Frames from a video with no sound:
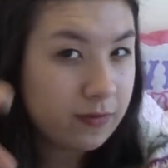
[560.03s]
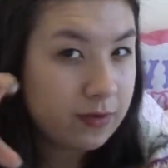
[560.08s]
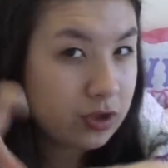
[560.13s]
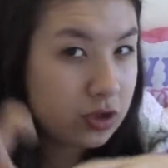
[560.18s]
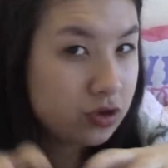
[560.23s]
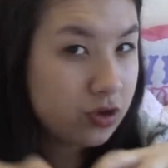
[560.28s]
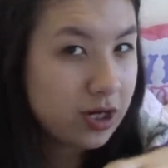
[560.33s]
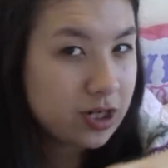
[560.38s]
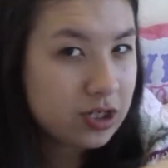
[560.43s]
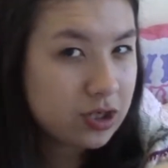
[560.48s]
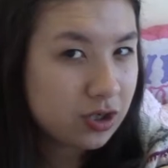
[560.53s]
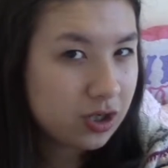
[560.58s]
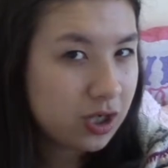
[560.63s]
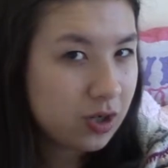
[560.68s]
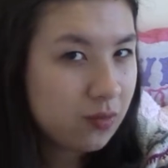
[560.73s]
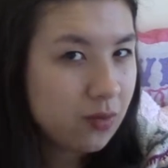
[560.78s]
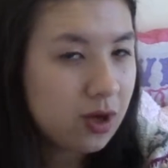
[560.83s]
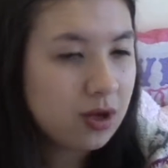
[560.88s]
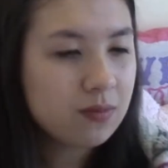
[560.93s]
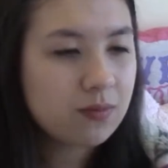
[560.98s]
strange
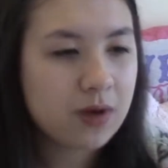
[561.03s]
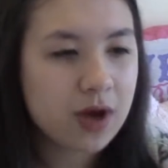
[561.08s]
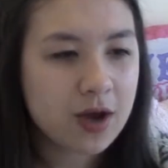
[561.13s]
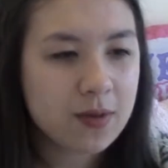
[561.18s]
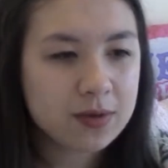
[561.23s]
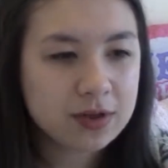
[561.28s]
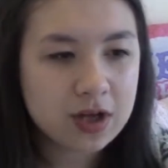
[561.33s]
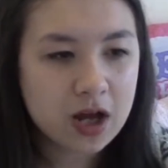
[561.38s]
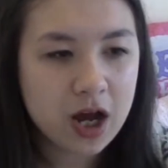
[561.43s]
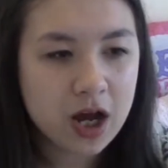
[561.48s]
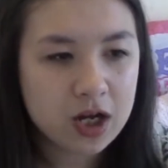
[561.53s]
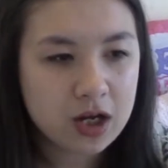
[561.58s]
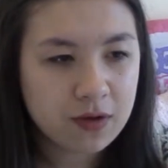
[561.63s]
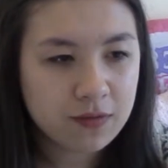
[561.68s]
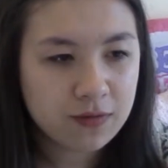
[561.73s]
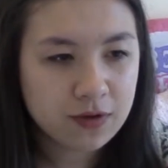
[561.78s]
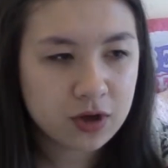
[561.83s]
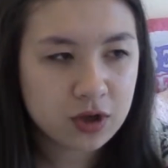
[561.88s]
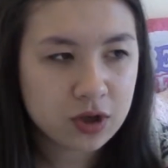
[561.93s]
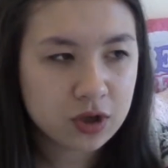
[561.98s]
looking one, but I would kind
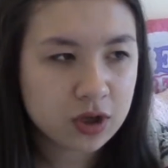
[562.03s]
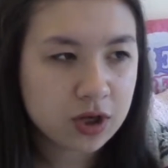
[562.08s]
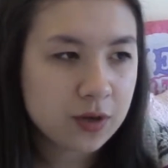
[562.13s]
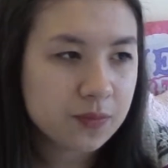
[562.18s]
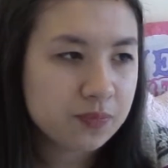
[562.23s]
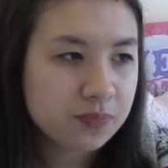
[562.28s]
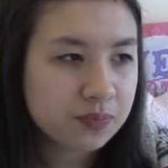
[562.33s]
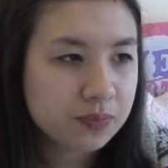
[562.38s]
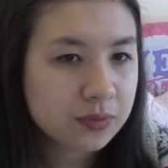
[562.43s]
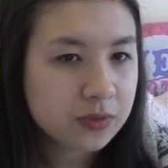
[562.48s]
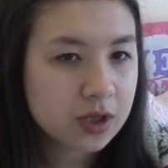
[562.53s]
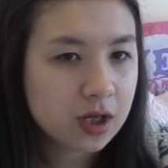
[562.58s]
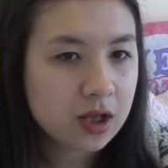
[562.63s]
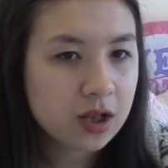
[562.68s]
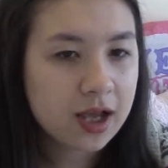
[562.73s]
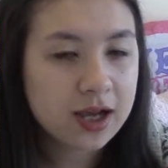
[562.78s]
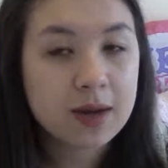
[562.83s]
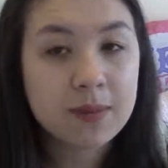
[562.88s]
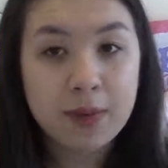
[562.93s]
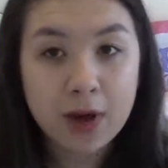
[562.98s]
of look
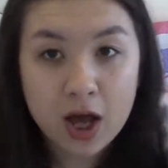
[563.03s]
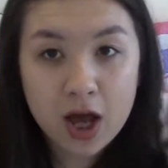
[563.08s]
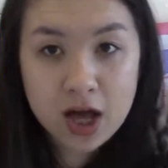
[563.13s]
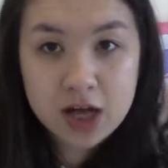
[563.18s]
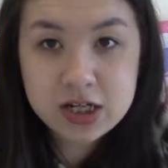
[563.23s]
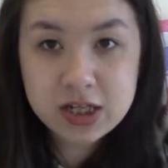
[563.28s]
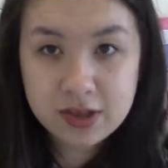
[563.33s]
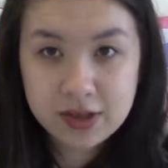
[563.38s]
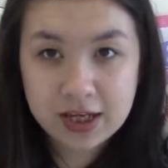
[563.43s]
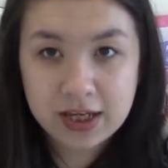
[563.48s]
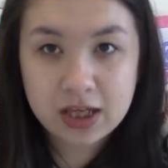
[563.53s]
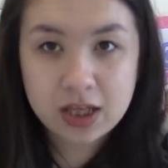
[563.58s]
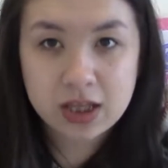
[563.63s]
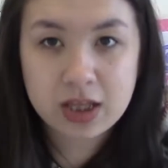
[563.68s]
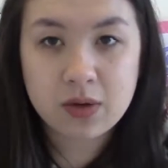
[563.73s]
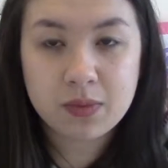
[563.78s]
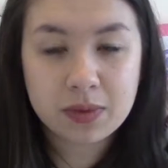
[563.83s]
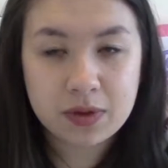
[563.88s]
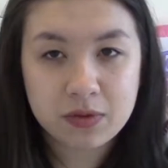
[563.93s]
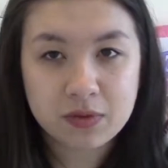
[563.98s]
like a bird. I think
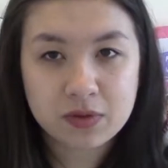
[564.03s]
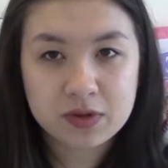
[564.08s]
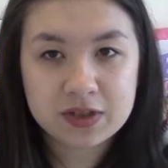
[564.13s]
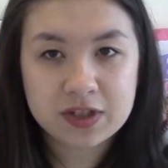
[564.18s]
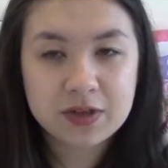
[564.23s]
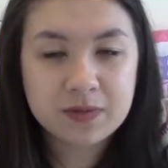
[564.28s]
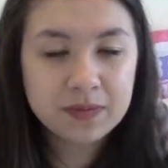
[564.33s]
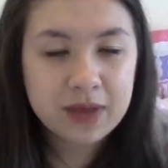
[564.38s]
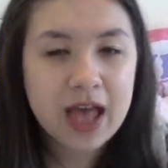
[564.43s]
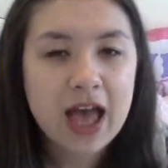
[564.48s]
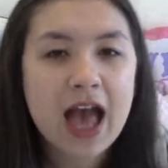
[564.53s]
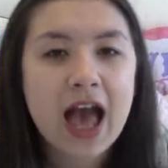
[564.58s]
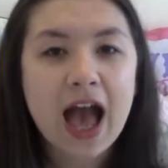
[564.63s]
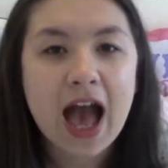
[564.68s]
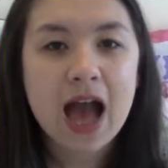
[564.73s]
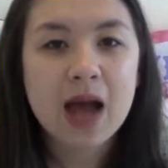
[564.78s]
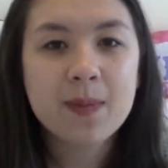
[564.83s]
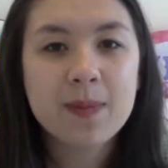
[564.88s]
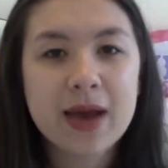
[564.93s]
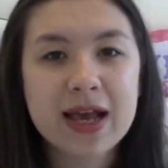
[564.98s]
that would be awesome.
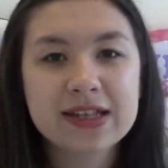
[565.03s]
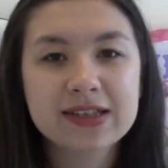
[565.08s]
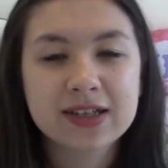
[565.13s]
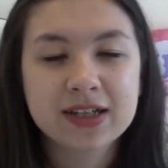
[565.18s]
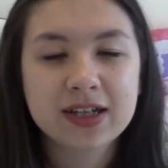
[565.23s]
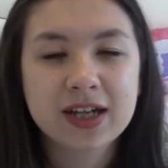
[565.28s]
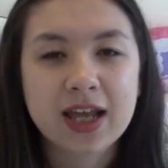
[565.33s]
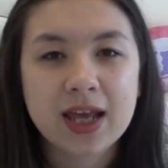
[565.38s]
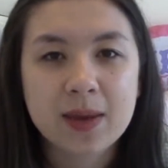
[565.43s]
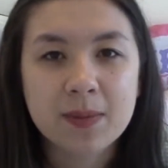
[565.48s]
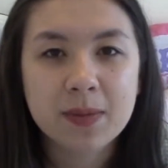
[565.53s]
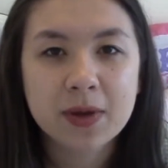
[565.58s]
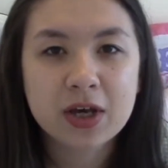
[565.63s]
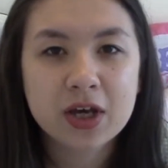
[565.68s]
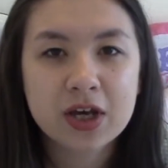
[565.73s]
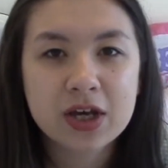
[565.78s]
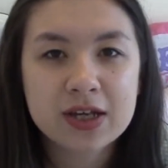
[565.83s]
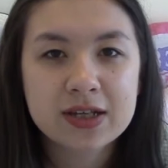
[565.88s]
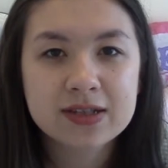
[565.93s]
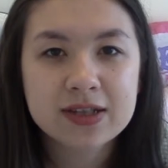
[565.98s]
And basically,
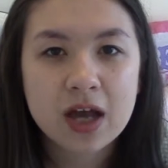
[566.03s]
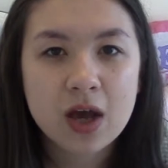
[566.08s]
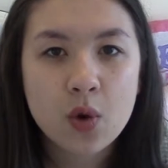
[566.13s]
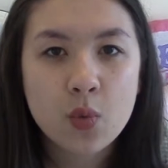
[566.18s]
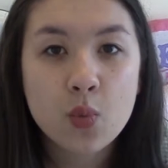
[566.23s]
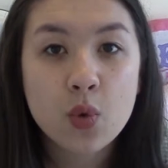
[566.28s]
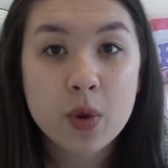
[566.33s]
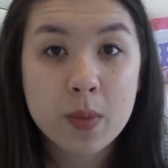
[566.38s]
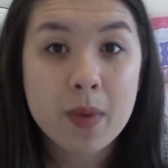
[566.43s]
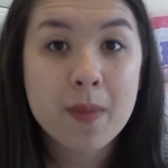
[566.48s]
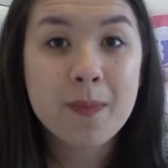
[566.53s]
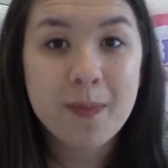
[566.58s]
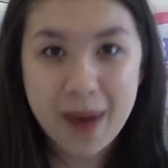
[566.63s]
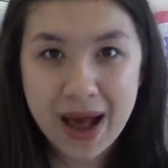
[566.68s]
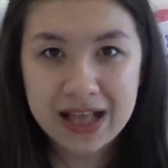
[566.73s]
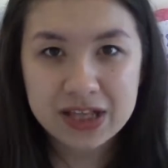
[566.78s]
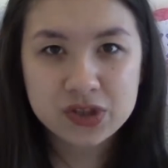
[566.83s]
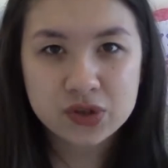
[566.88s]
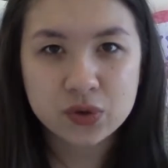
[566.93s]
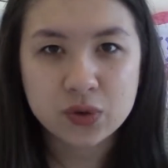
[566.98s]
because when I'm in
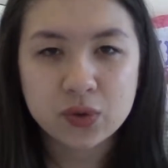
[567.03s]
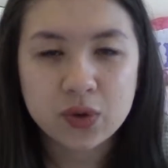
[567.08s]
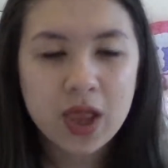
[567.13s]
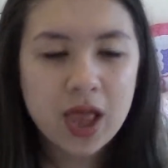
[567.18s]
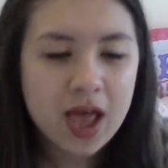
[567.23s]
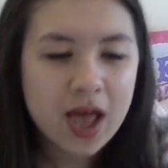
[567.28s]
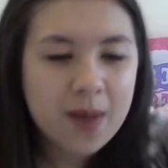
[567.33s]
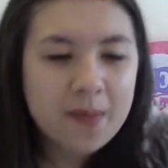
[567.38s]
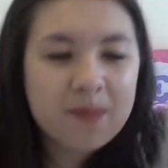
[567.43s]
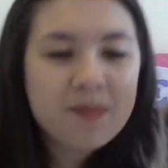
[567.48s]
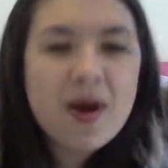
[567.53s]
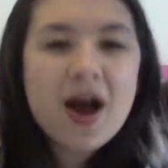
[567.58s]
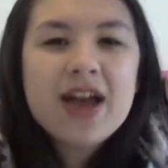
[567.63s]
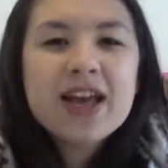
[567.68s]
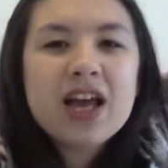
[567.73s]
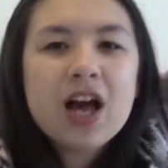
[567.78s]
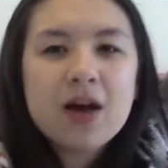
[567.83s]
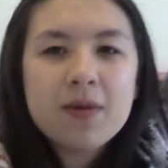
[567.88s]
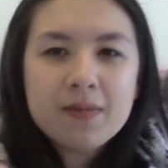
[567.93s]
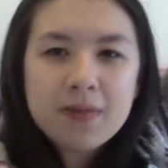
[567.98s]
battle,
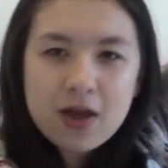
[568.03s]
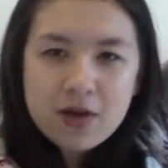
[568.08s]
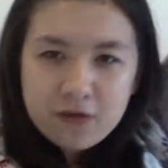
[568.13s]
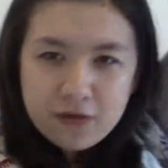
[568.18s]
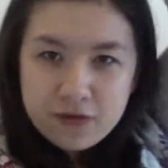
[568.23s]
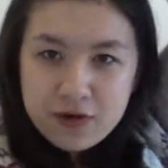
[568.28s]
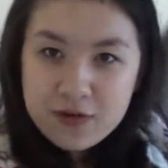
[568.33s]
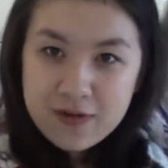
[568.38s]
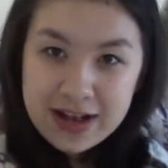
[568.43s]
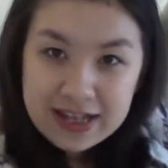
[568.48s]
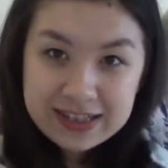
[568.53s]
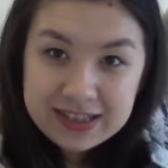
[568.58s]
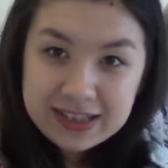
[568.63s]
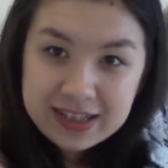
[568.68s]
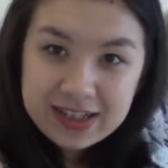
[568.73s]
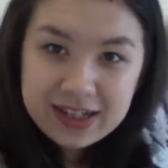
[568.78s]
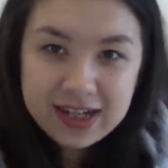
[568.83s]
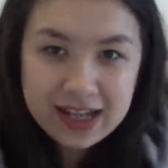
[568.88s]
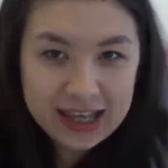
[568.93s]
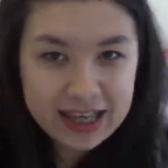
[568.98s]
I come
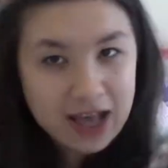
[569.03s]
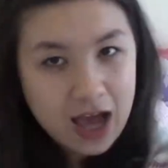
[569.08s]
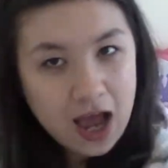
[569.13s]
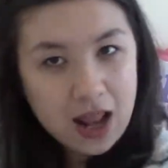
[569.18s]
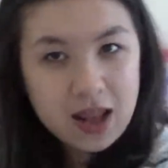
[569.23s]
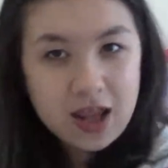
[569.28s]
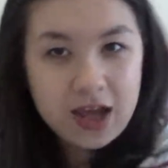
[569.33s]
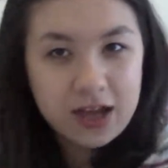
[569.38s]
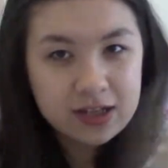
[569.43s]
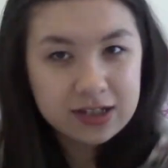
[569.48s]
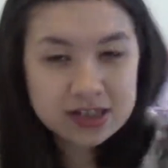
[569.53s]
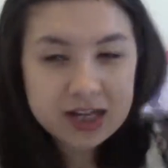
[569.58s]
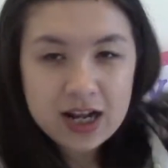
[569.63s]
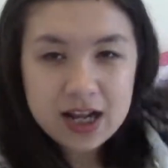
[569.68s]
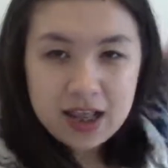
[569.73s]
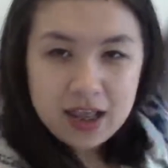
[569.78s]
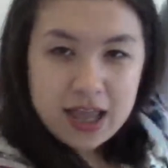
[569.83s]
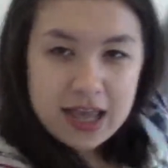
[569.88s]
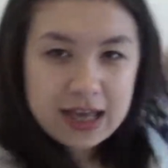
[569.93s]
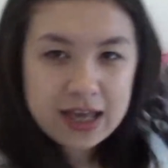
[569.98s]
fluorescently coloured,
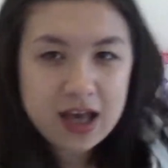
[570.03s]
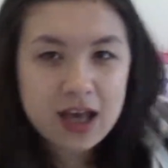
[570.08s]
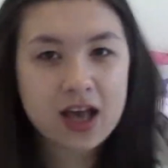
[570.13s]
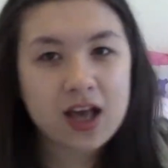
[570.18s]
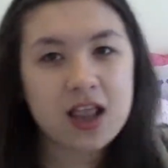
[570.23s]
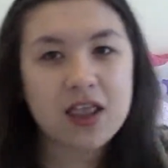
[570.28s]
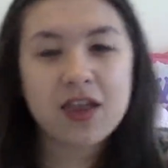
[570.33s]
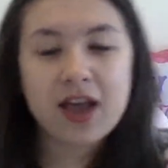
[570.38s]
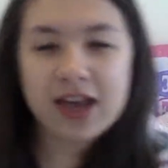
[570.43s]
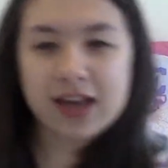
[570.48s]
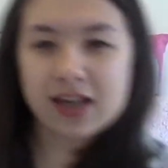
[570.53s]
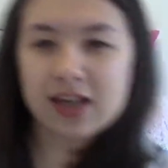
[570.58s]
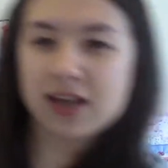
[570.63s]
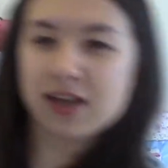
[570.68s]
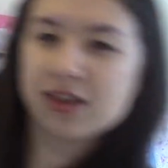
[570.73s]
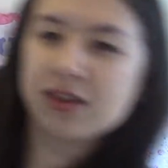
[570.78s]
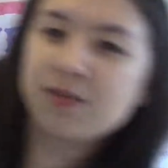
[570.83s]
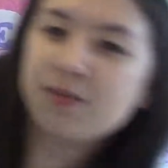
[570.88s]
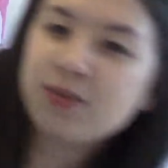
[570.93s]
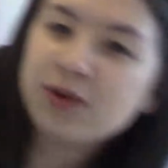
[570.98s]
like the